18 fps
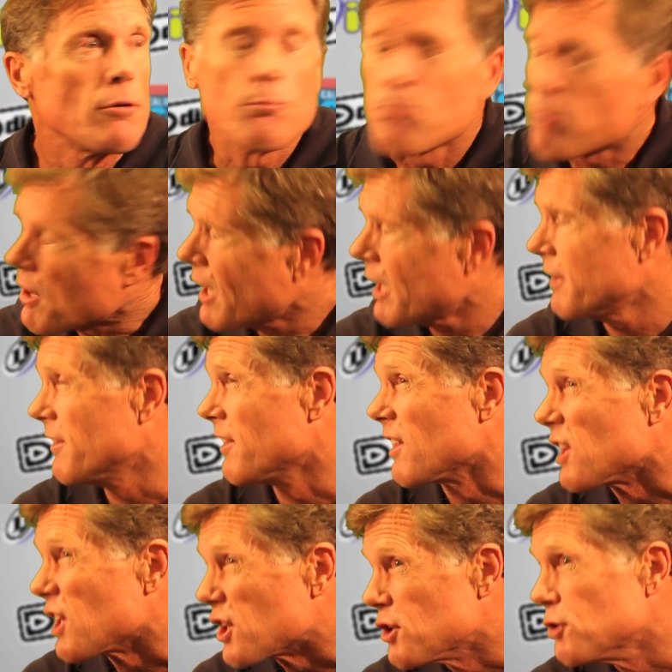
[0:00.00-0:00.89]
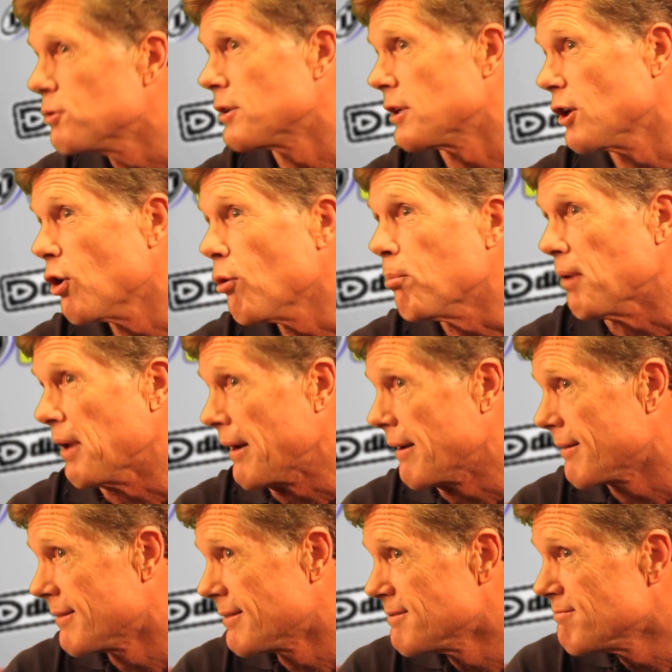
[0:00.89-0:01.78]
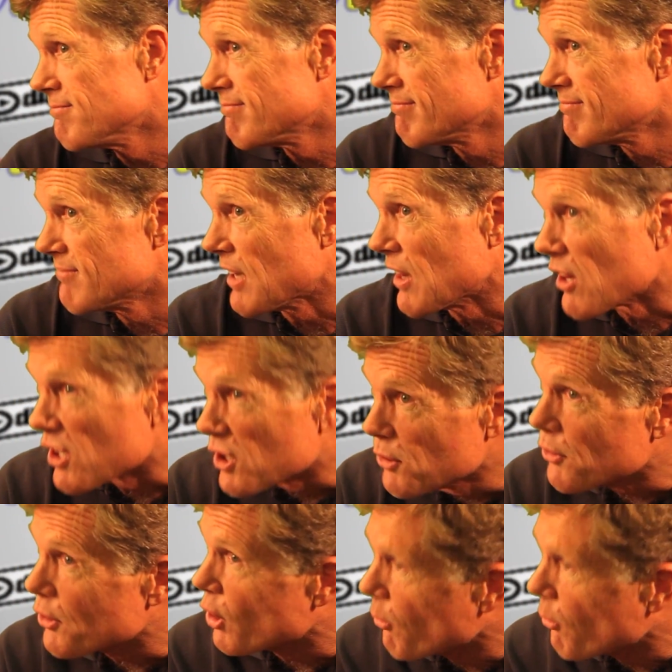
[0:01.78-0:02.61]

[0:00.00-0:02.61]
probably the Laguna Open. The Laguna